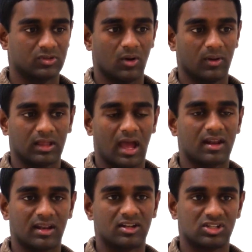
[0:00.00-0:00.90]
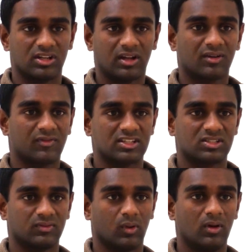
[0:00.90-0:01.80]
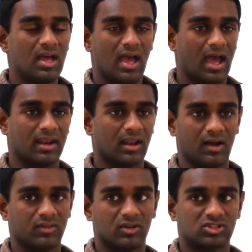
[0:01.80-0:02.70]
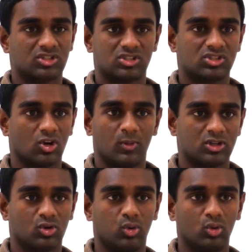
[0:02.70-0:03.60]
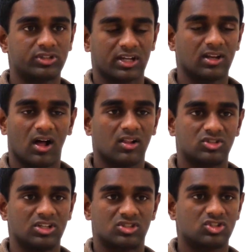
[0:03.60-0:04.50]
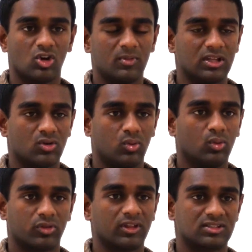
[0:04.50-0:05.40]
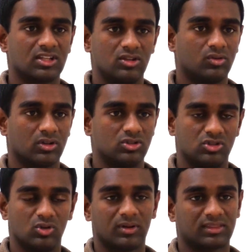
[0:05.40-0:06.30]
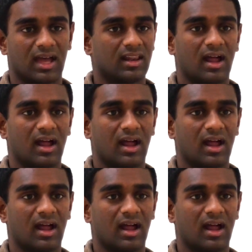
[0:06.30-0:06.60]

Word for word: going at an engineering festival, and there's just so much cool technology and so many cool things that you can do with that.